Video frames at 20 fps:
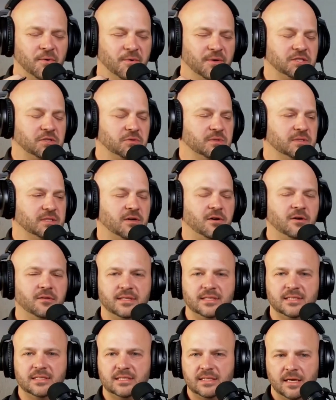which was
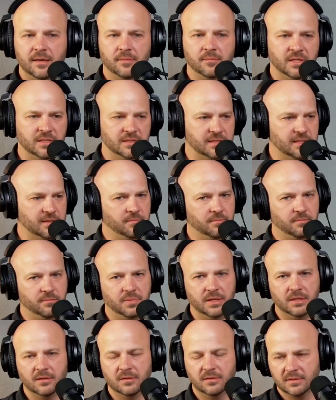all these statements
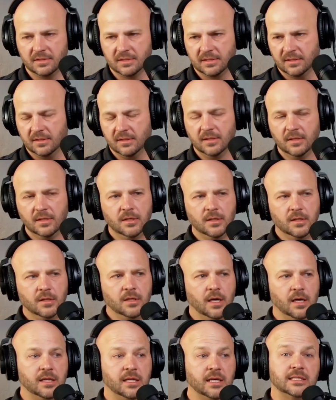and bills and
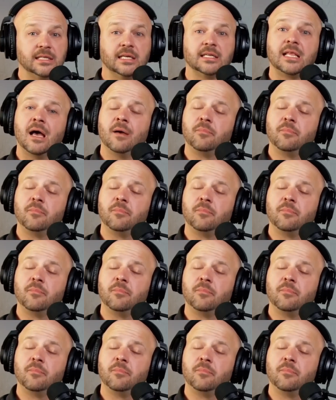things